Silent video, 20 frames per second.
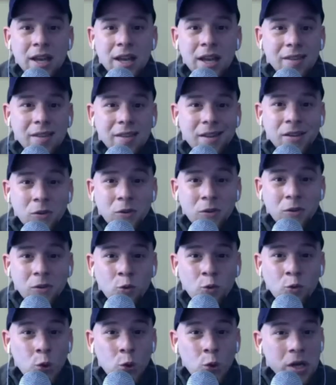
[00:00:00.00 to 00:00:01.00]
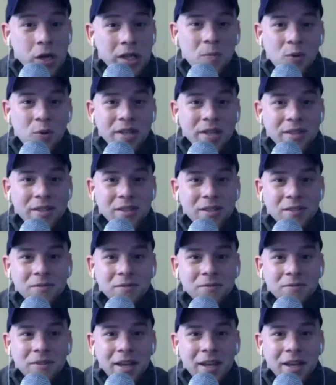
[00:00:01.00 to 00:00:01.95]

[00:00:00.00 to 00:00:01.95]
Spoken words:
and they look really impressive.